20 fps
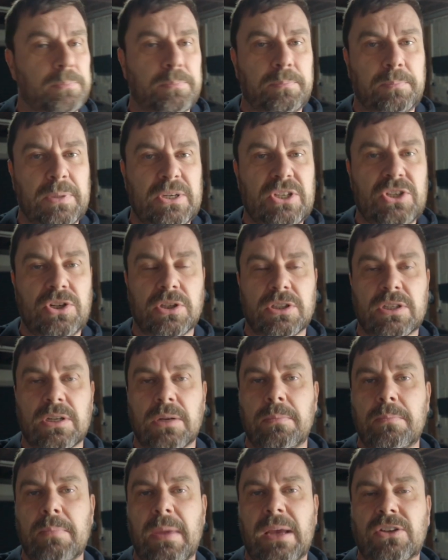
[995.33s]
Be sure to
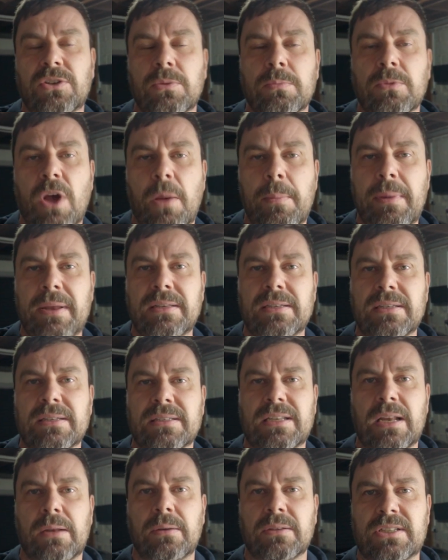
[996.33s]
make some comments.
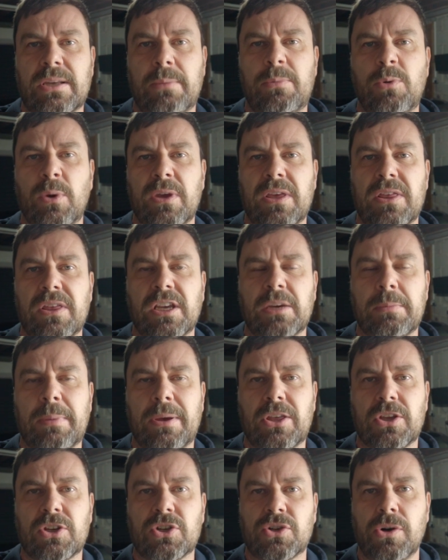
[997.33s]
Tell me what you think about
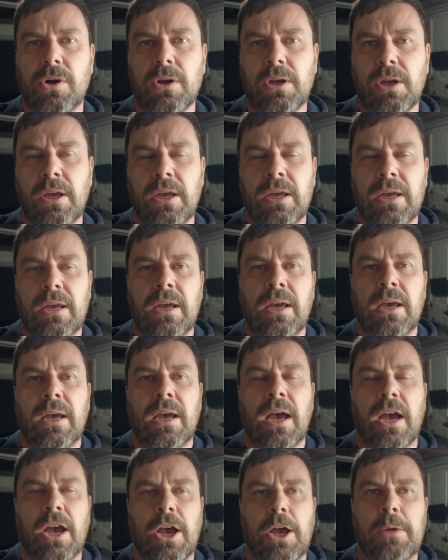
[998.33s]
the truck,
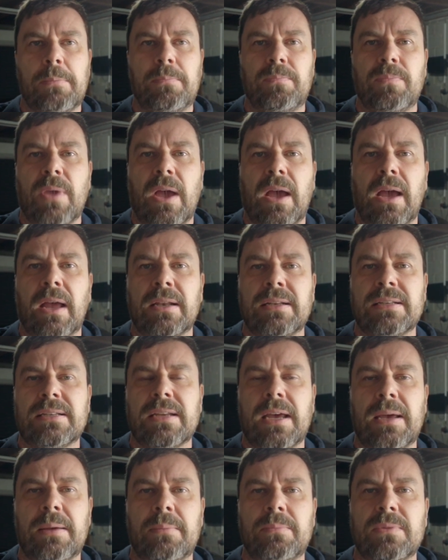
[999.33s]
and
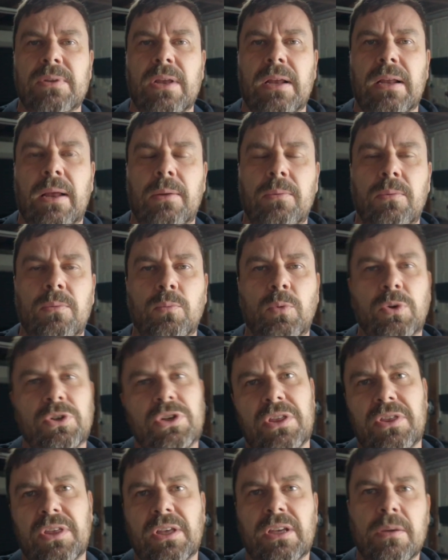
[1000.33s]
what do you
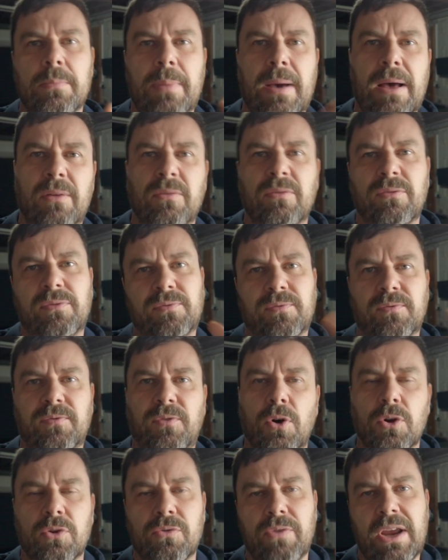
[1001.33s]
think about
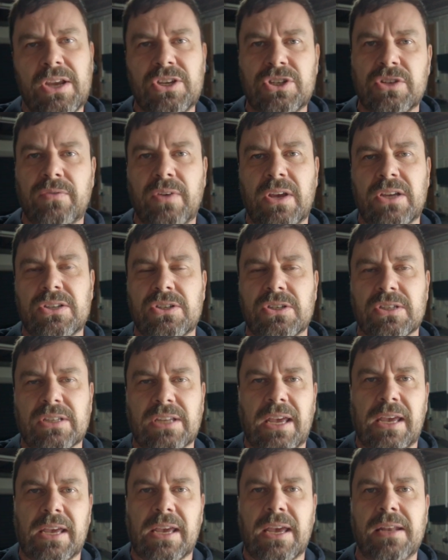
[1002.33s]
Ford Ranger versus
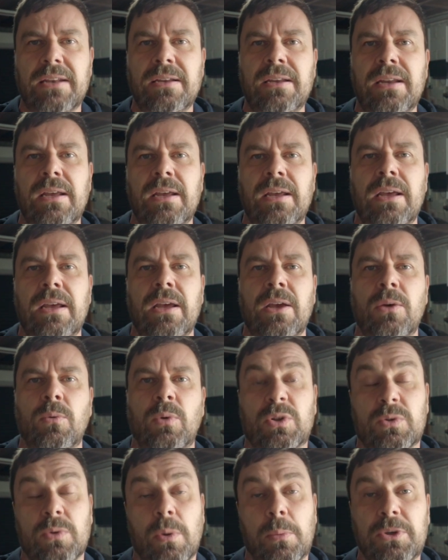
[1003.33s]
Cayenne.
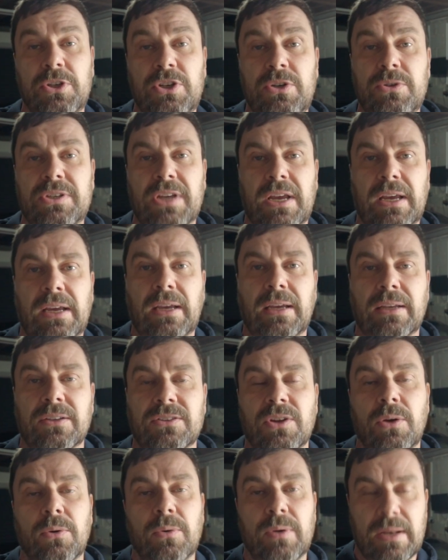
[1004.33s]
Which one would you take?
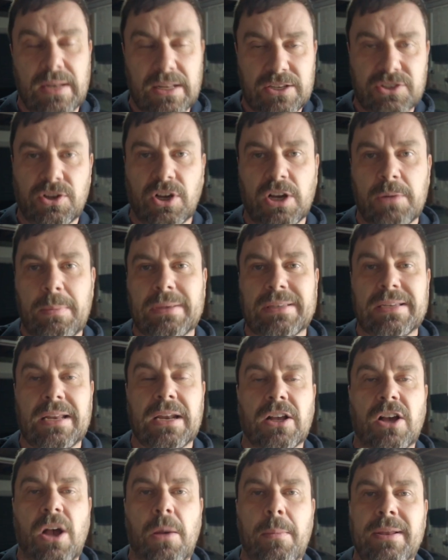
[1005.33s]
So let's talk about it in
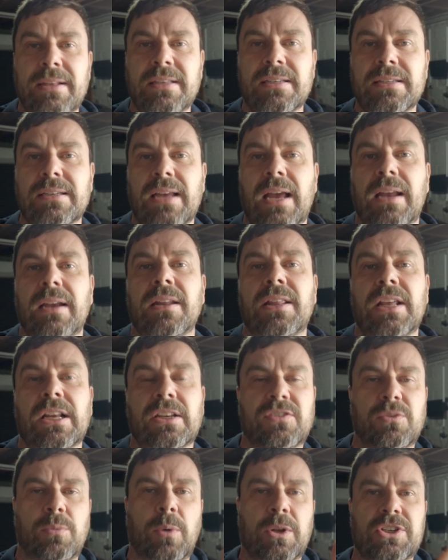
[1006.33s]
the comments, and thanks
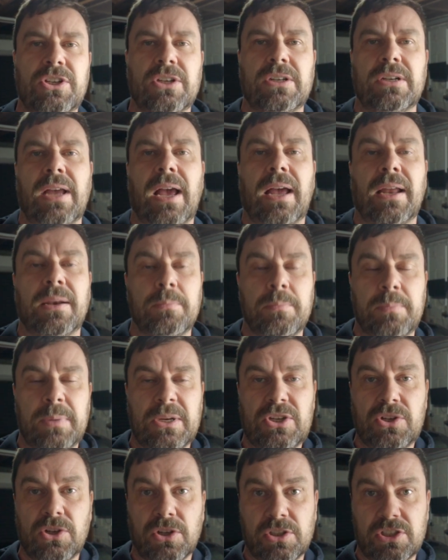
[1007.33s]
for watching, and be
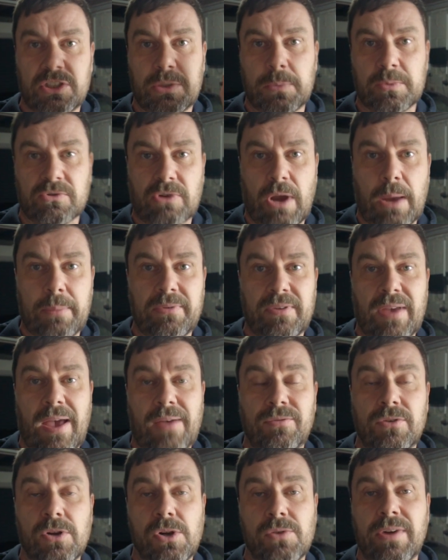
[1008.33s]
sure to subscribe if you
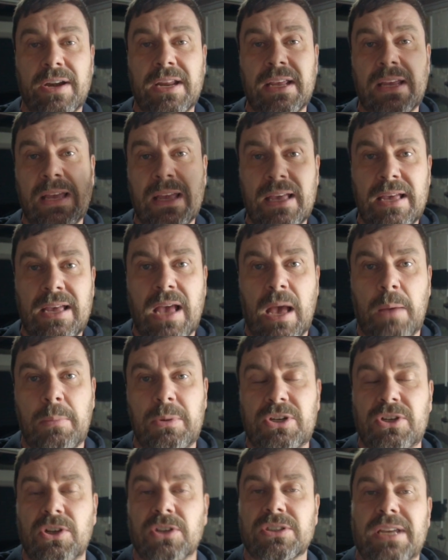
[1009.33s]
haven't already, and be
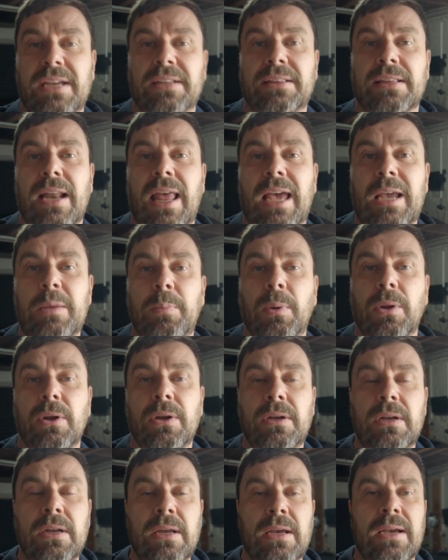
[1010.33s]
sure to hit the like
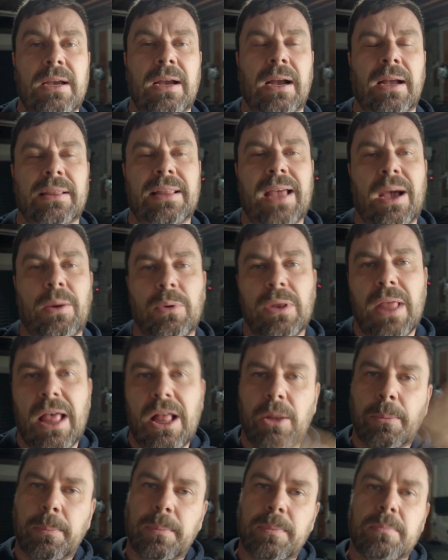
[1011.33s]
button, and that will
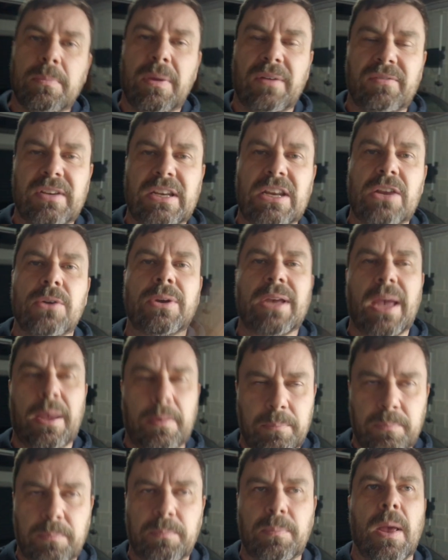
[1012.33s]
help my video
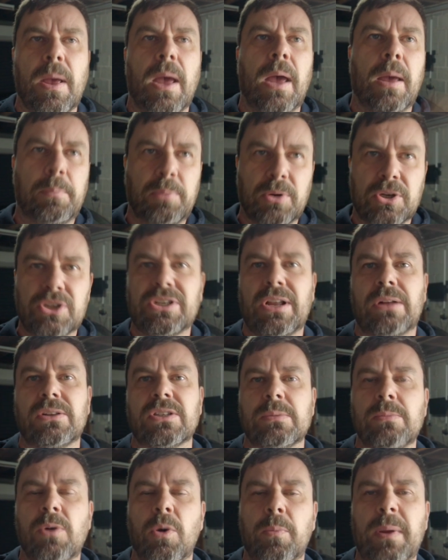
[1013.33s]
get pushed out
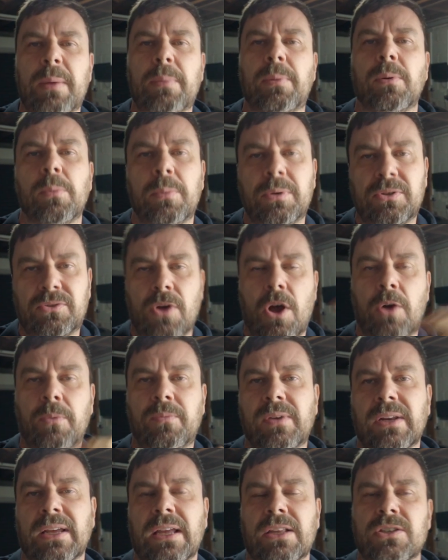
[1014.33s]
to more people, which
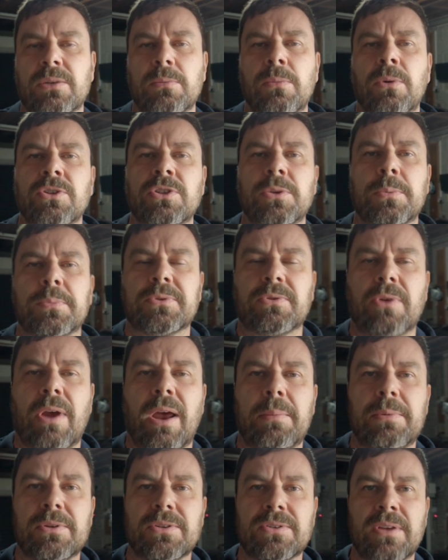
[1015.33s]
hopefully get some more
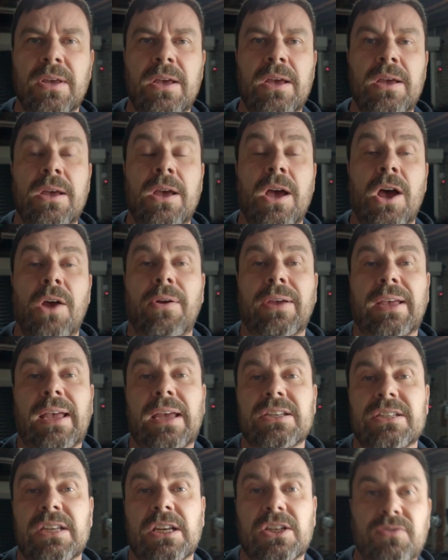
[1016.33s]
subscribers. Alright
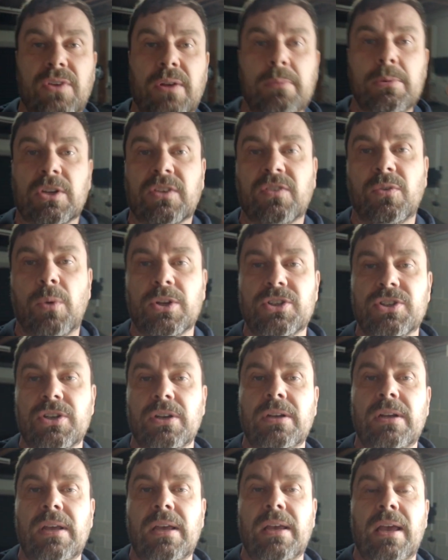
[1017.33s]
guys, thanks very much for
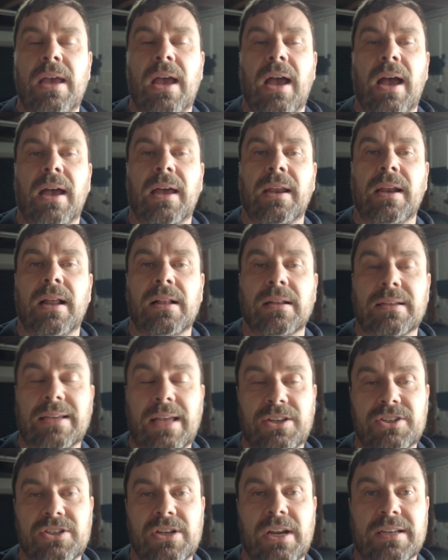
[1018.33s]
watching, and I'll
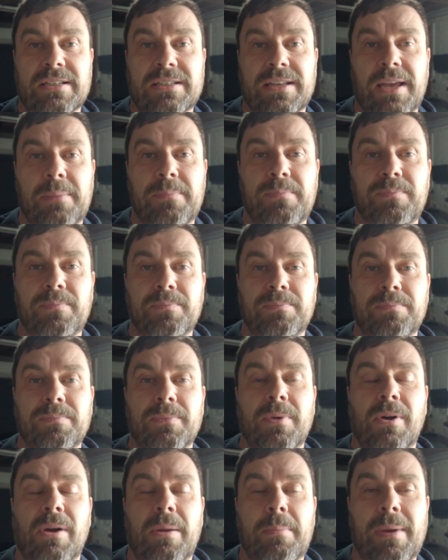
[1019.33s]
catch you next time.
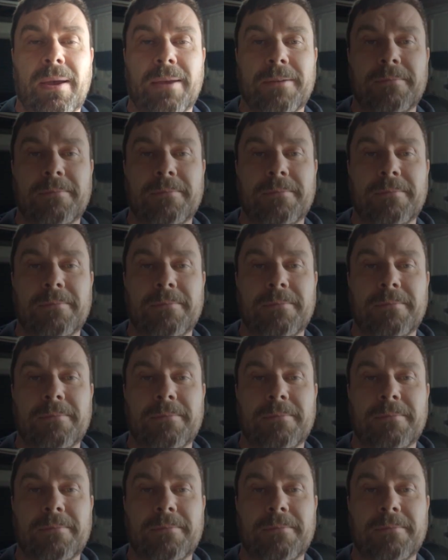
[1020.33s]
Alright, bye.